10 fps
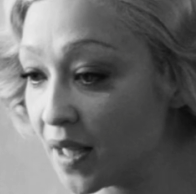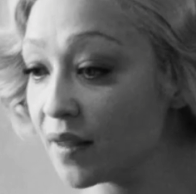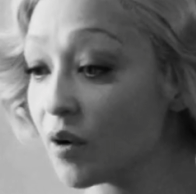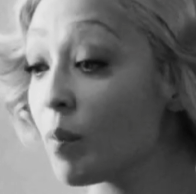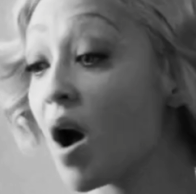
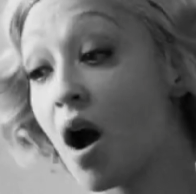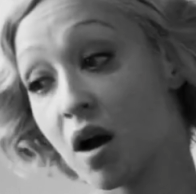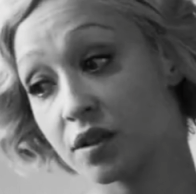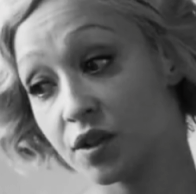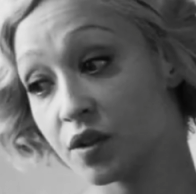They were my
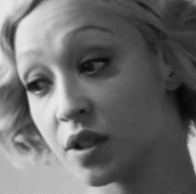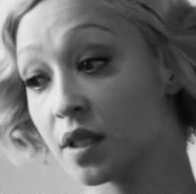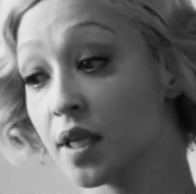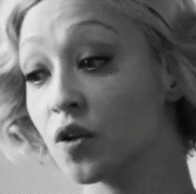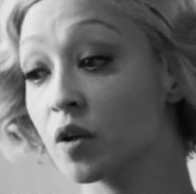aunts, you see.
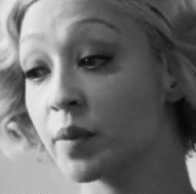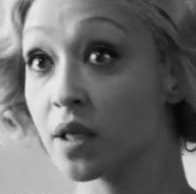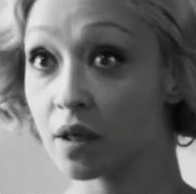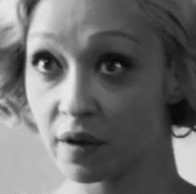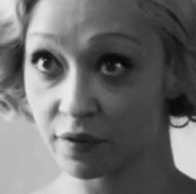They took me
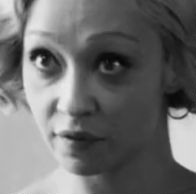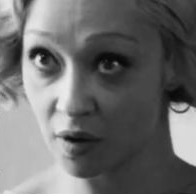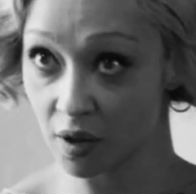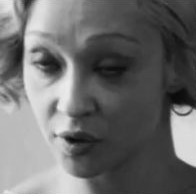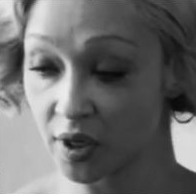in after
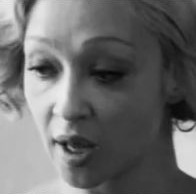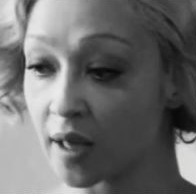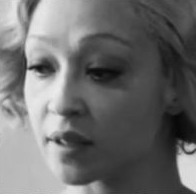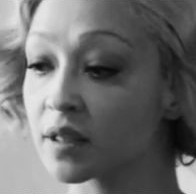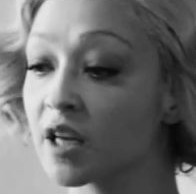Father
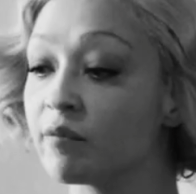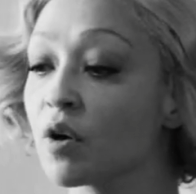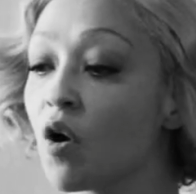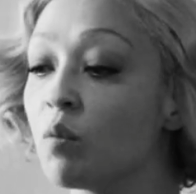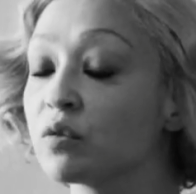died and gave me a
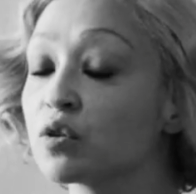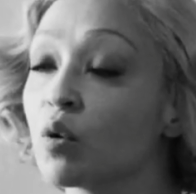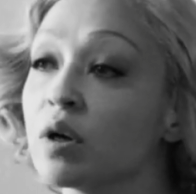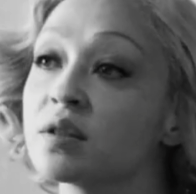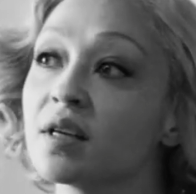home of
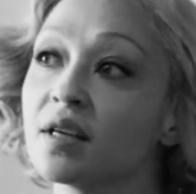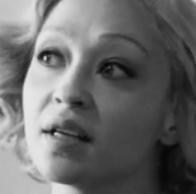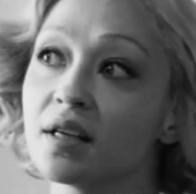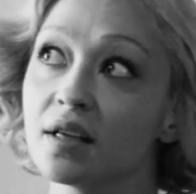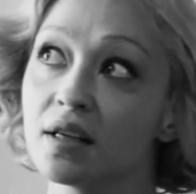sorts.
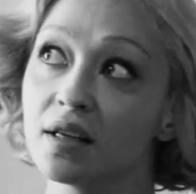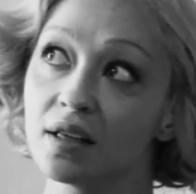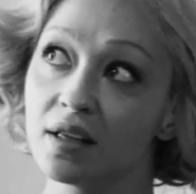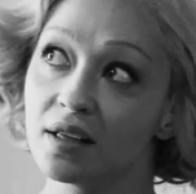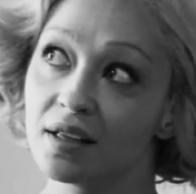
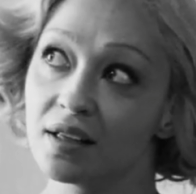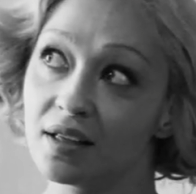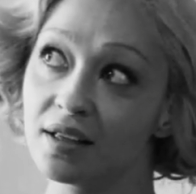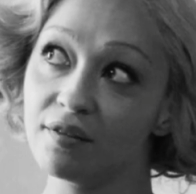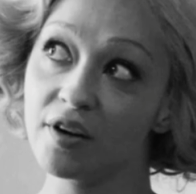
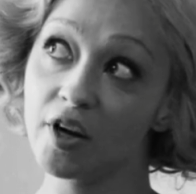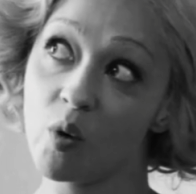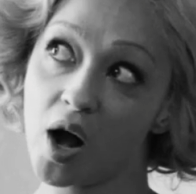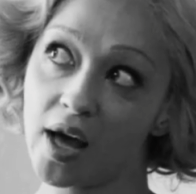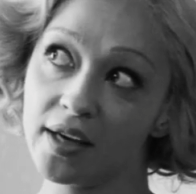Very
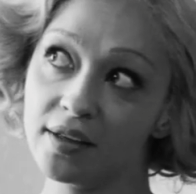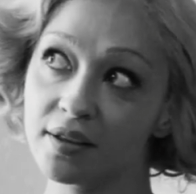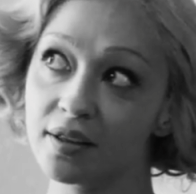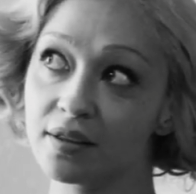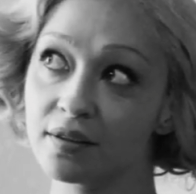white,
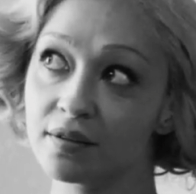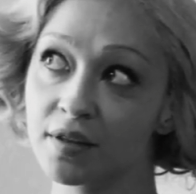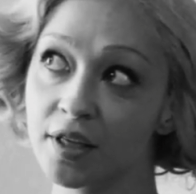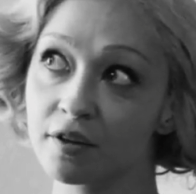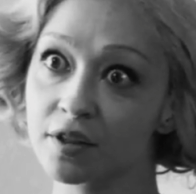
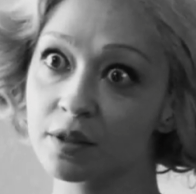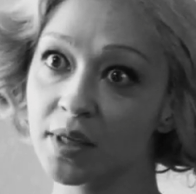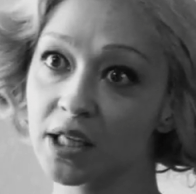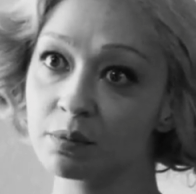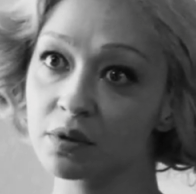very
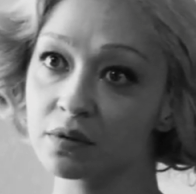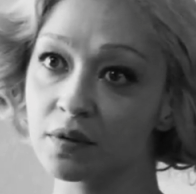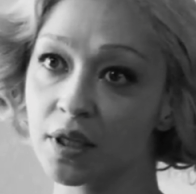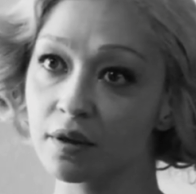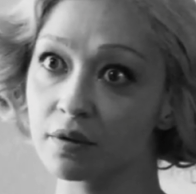respectable,
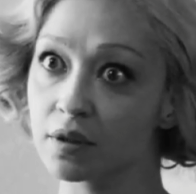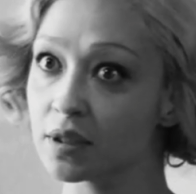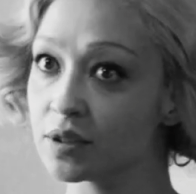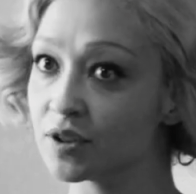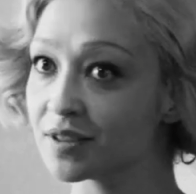very
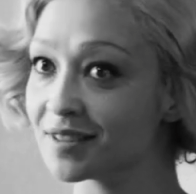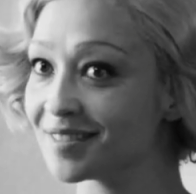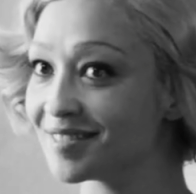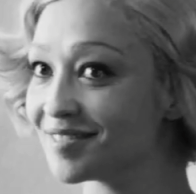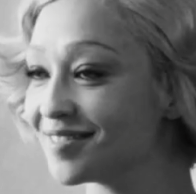religious.
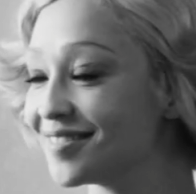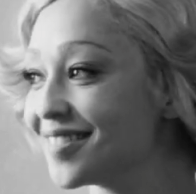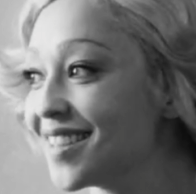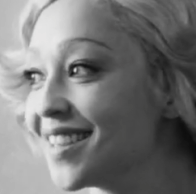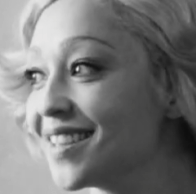
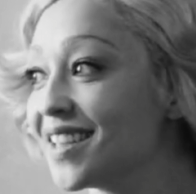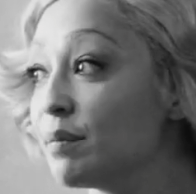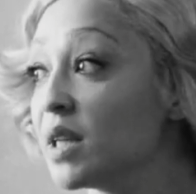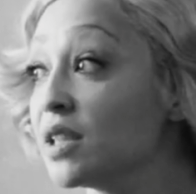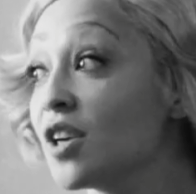I
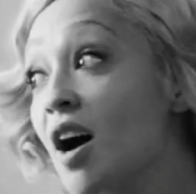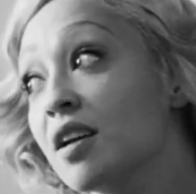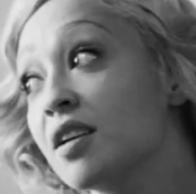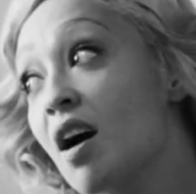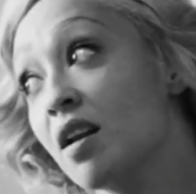met John
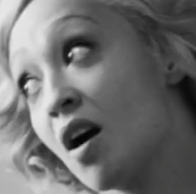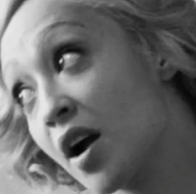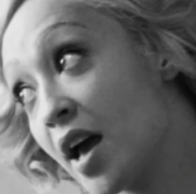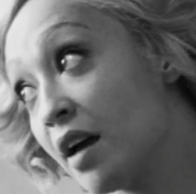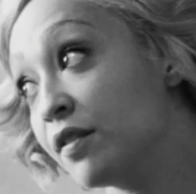not long
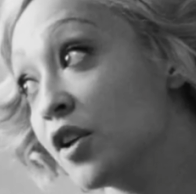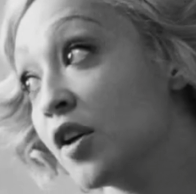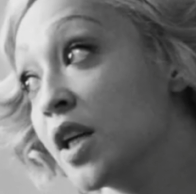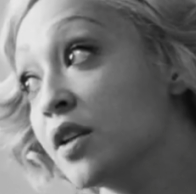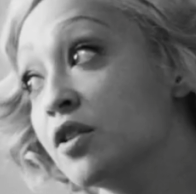after,
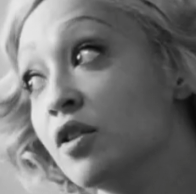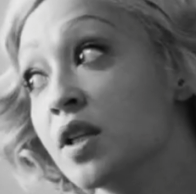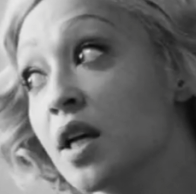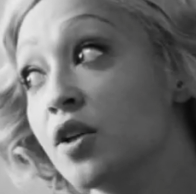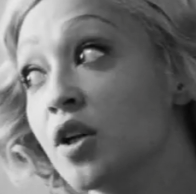and as soon as
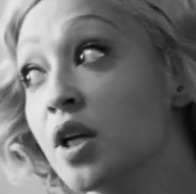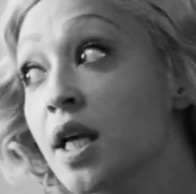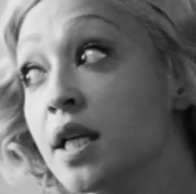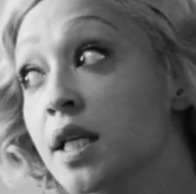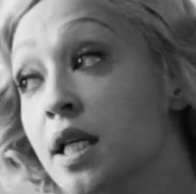I turned
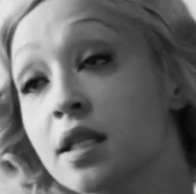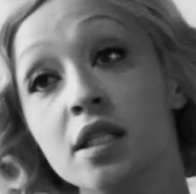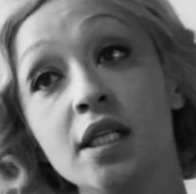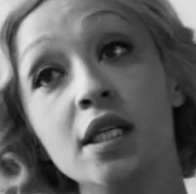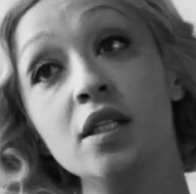eighteen and
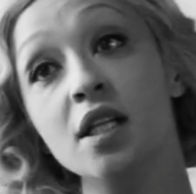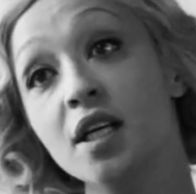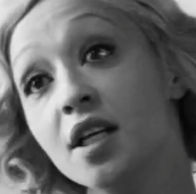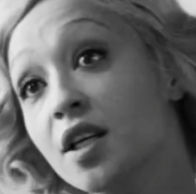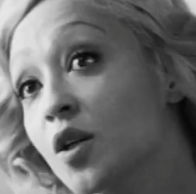legal,
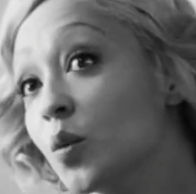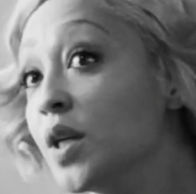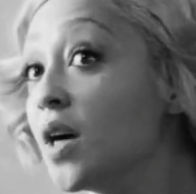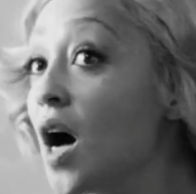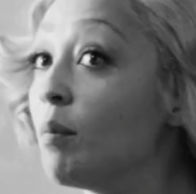we
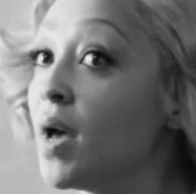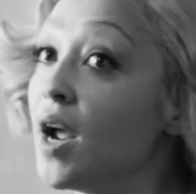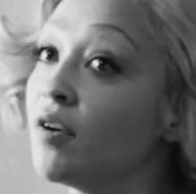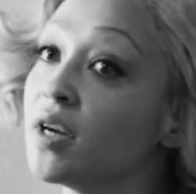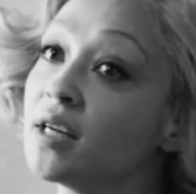got
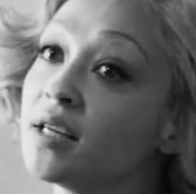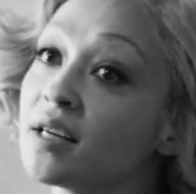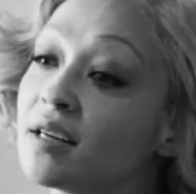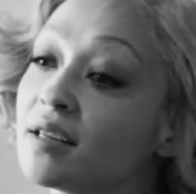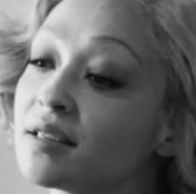married and,